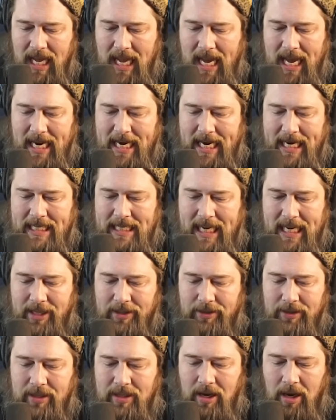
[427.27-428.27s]
And a
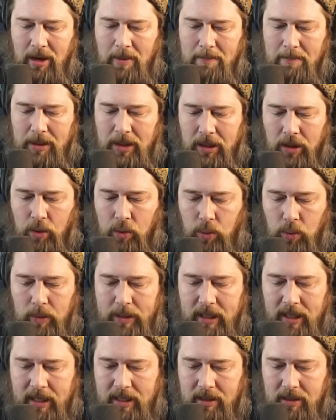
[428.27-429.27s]
Tangled Tumbler. Ooh,
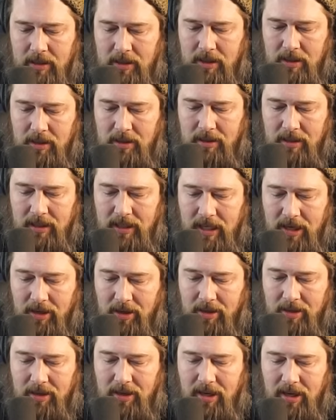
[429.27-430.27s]
and look at that
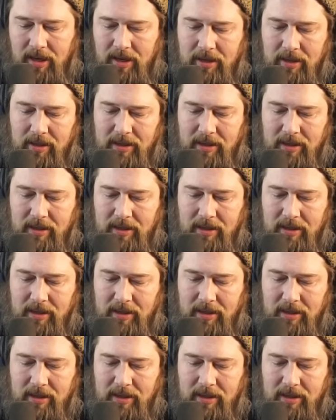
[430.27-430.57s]
art card.